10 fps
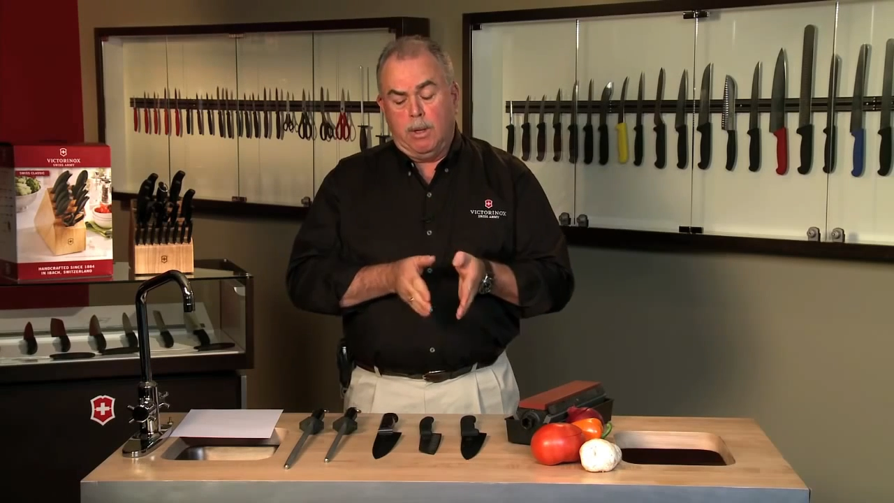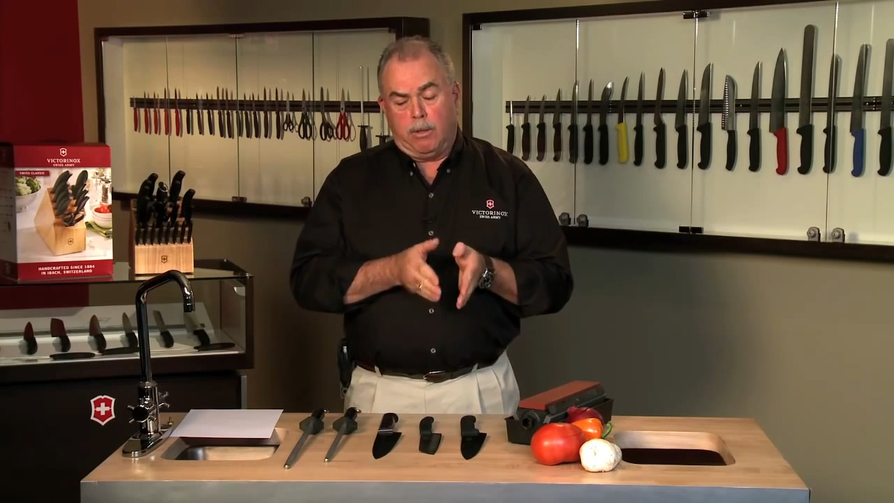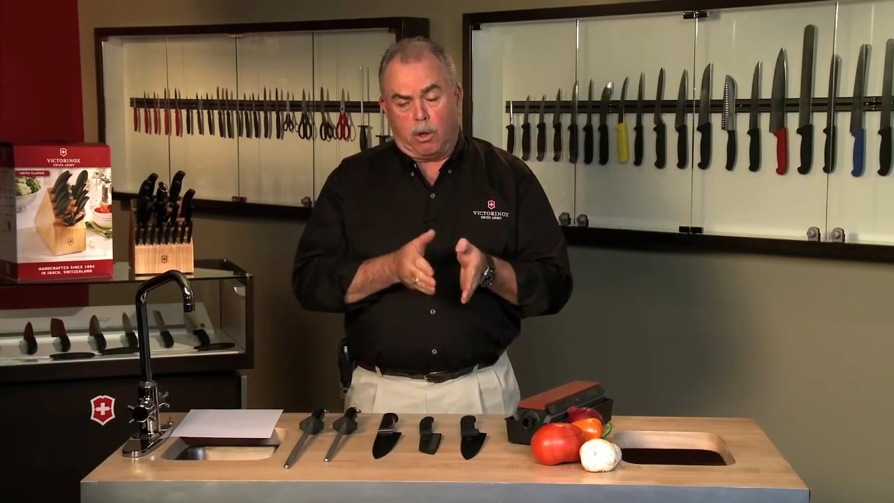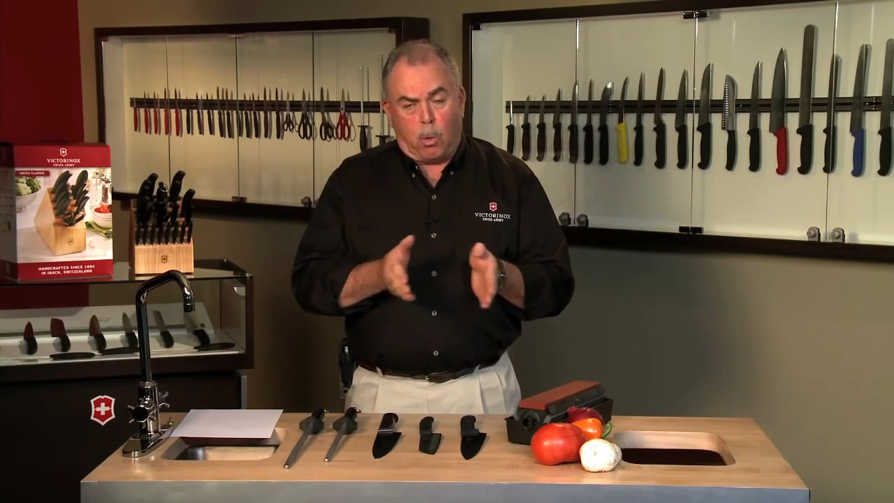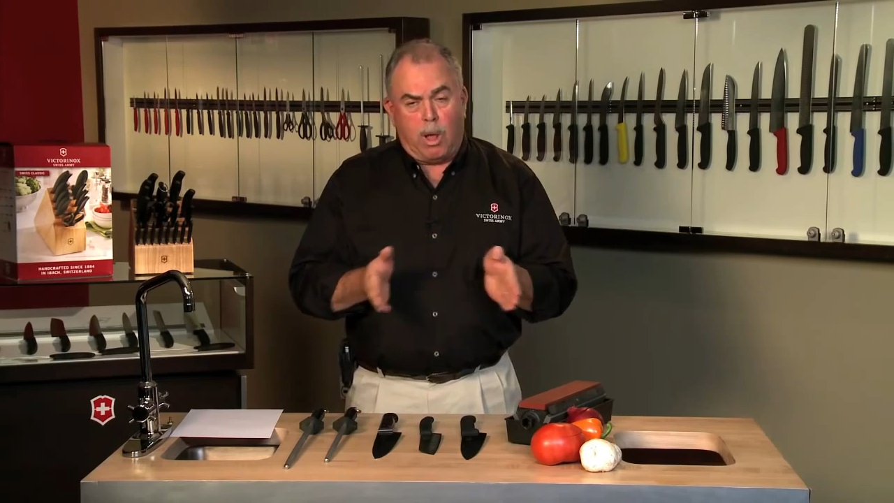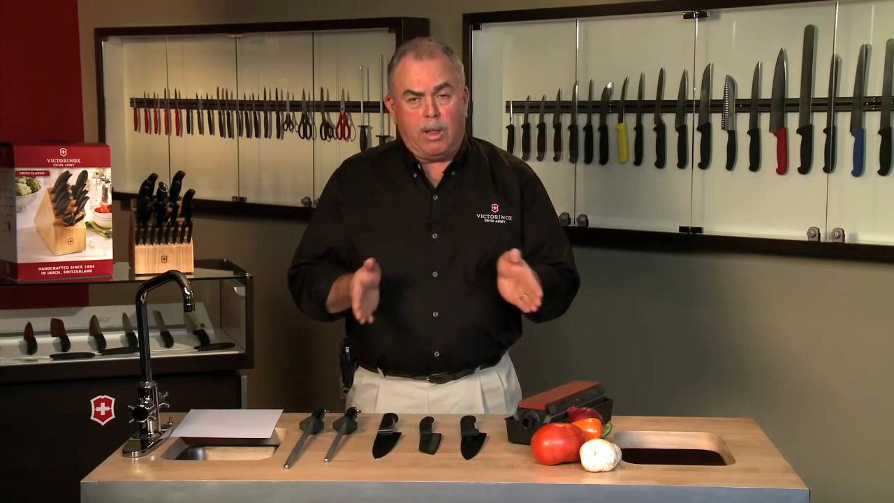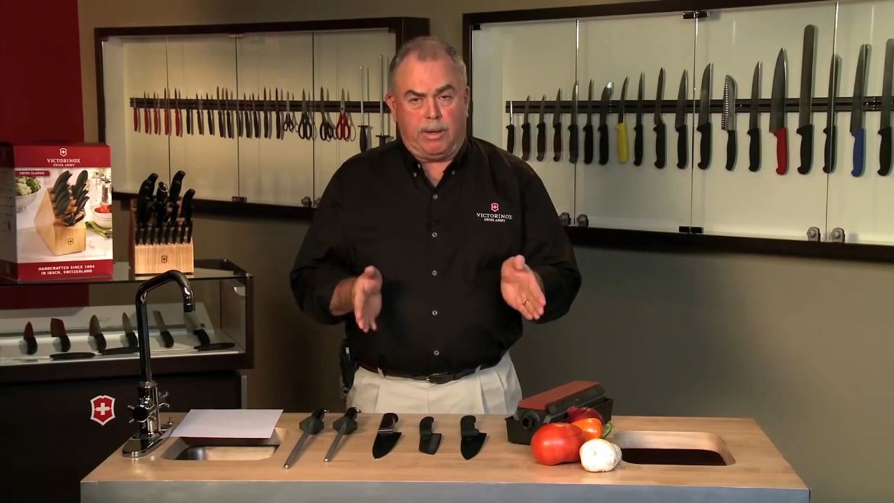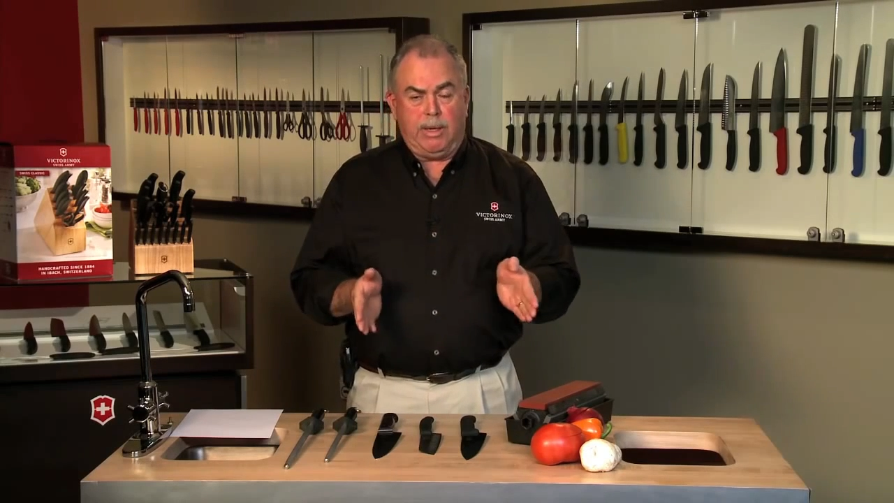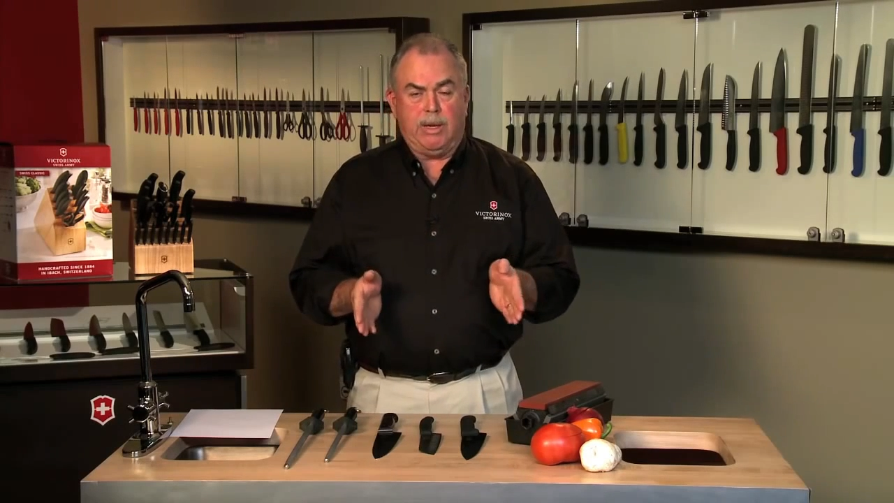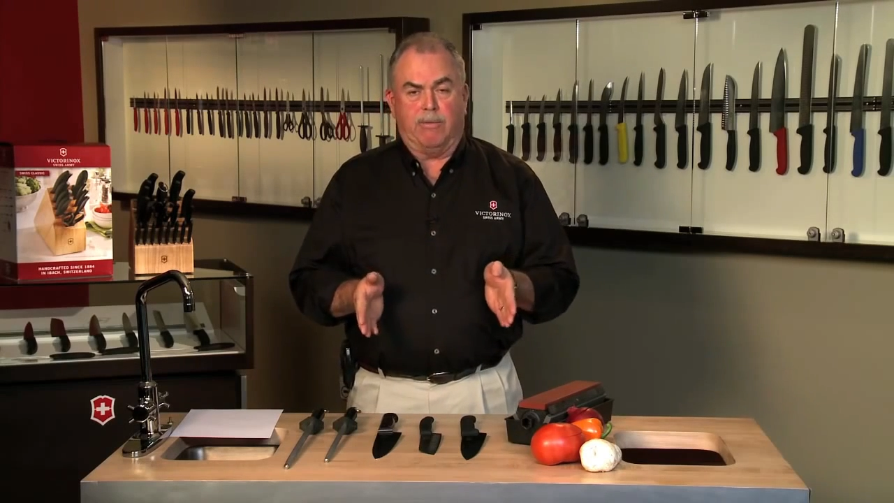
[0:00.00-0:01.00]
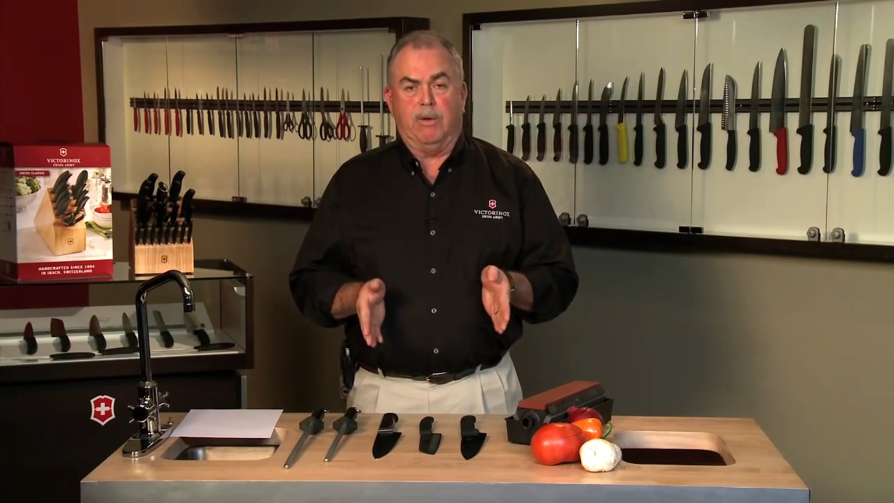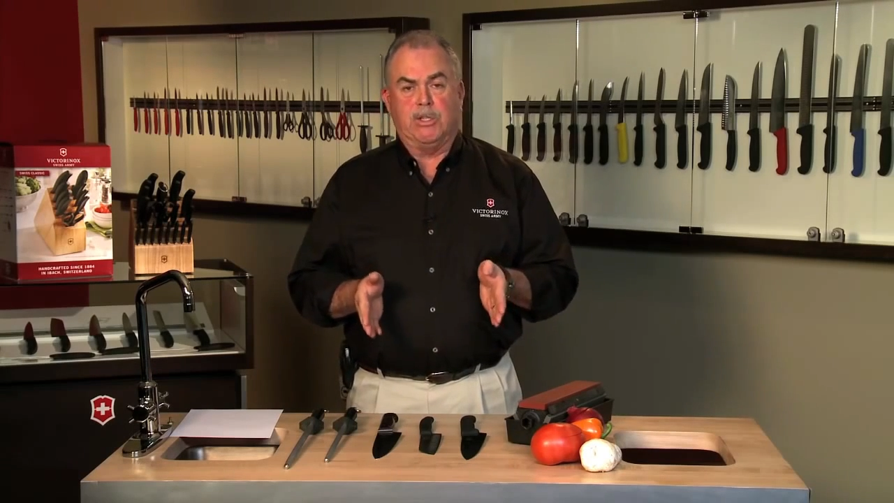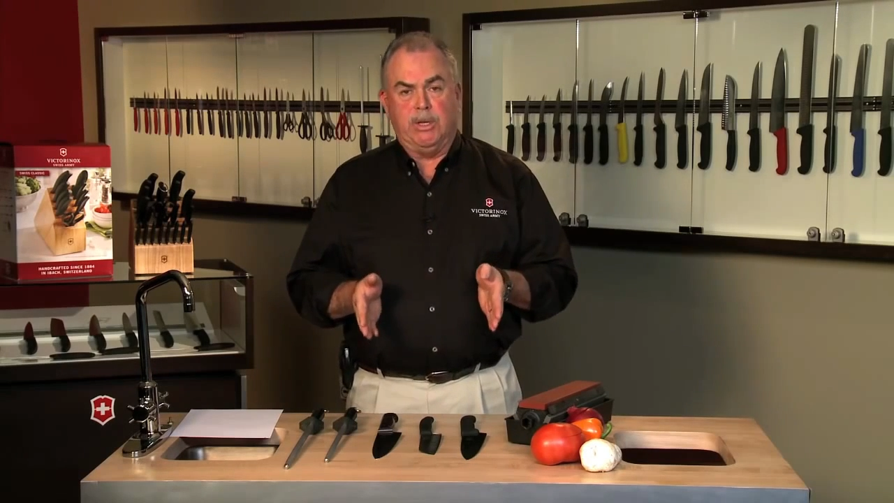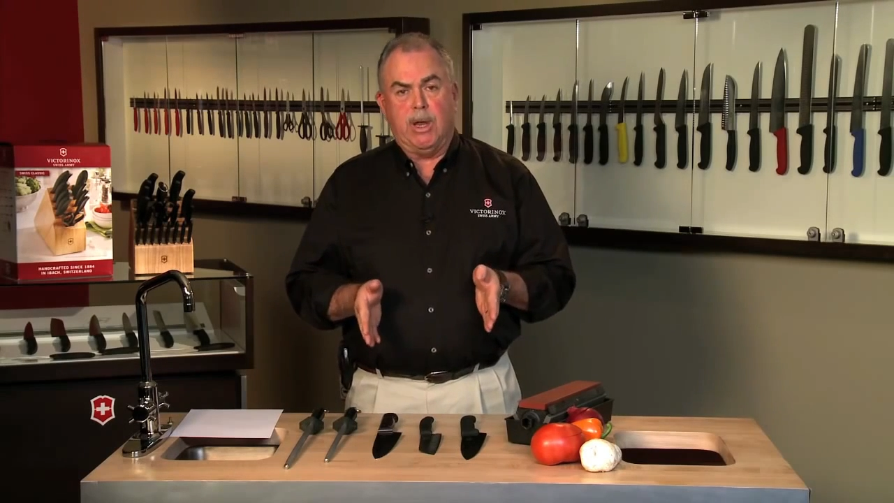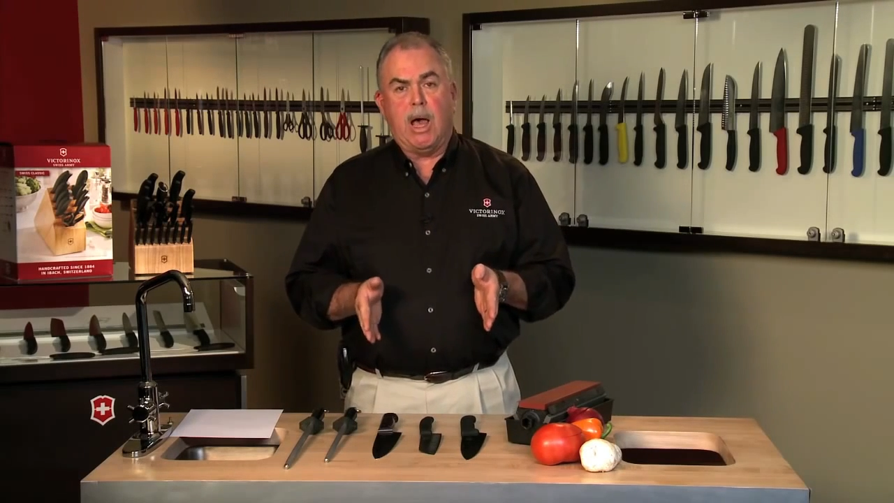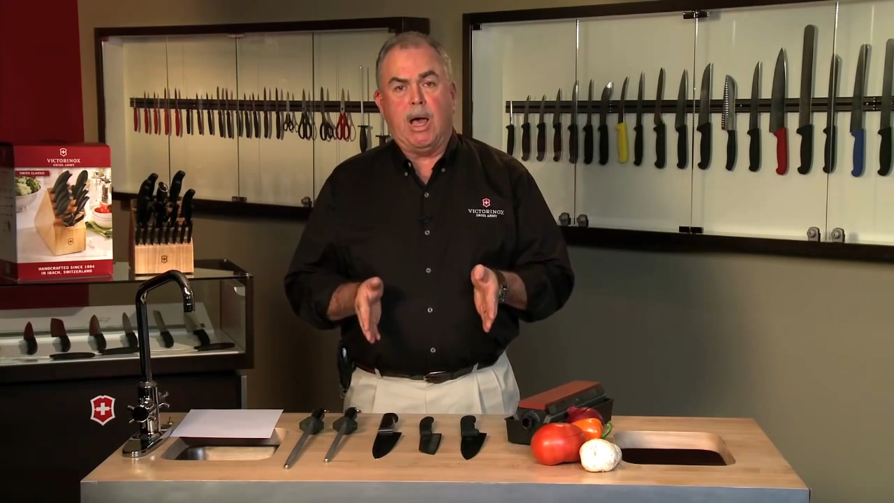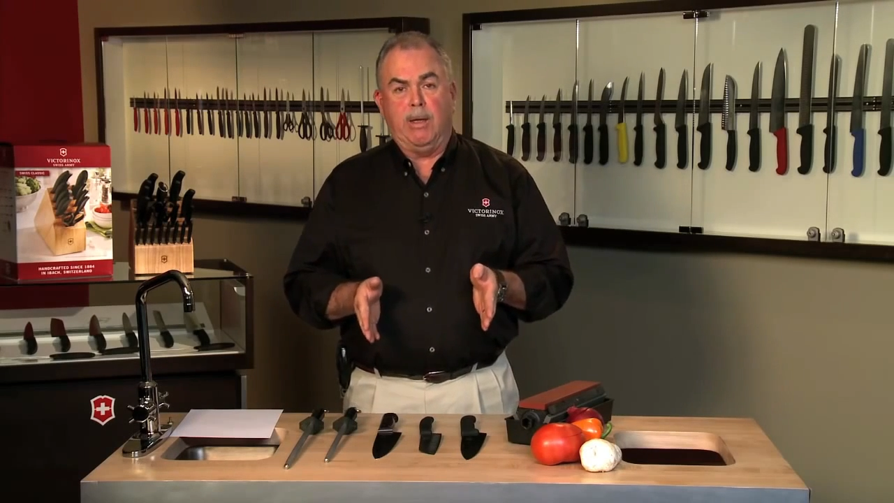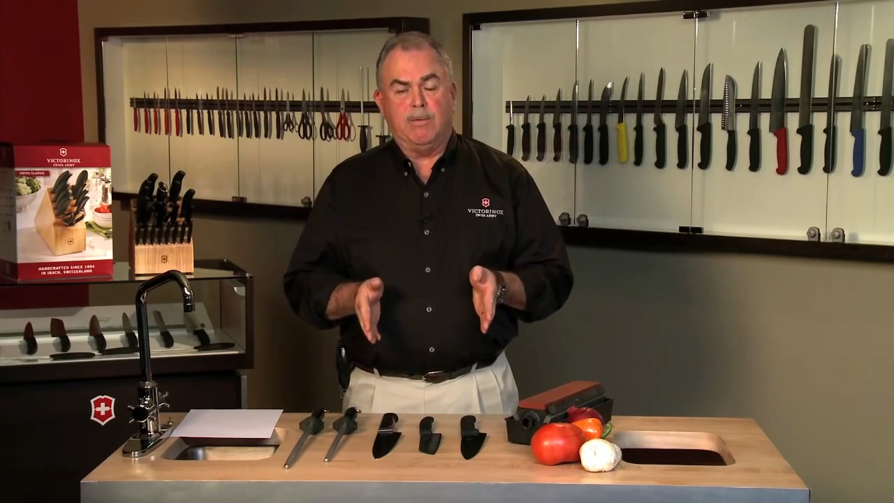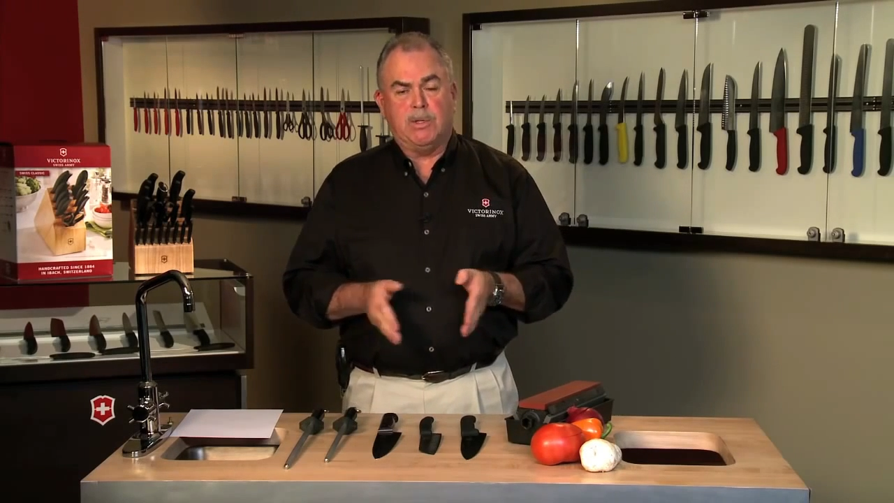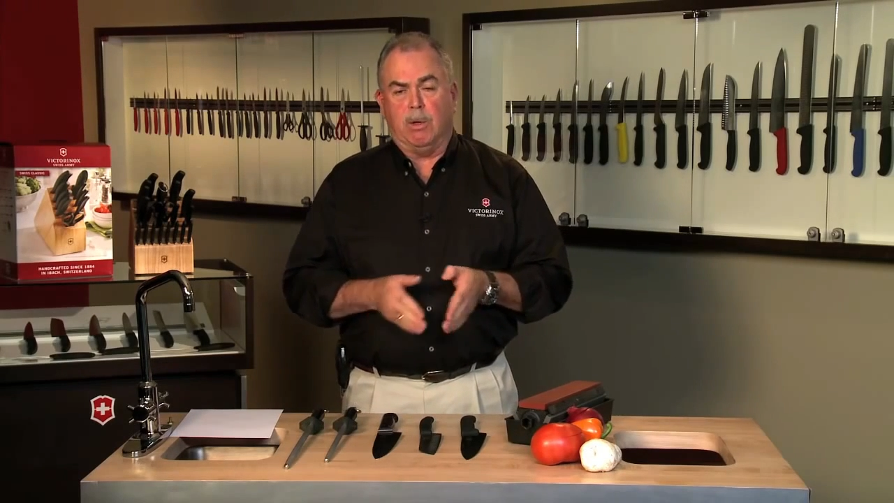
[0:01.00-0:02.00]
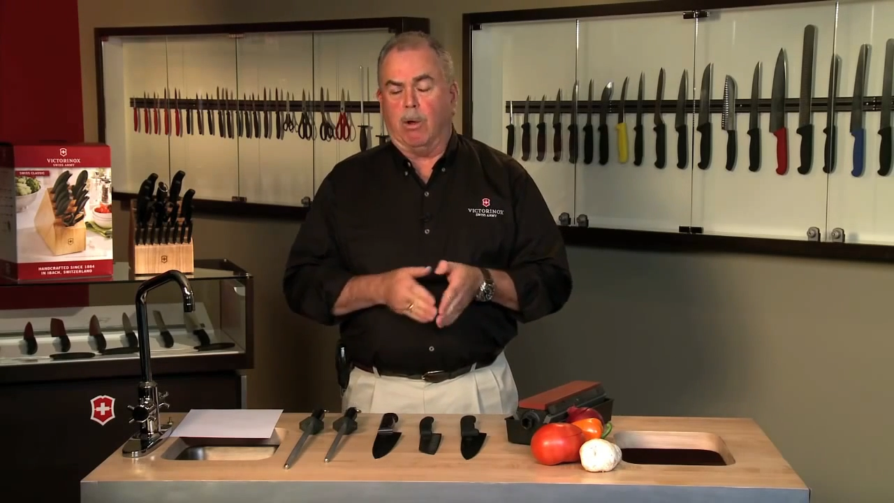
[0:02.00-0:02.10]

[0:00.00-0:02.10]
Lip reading: The quality difference in knives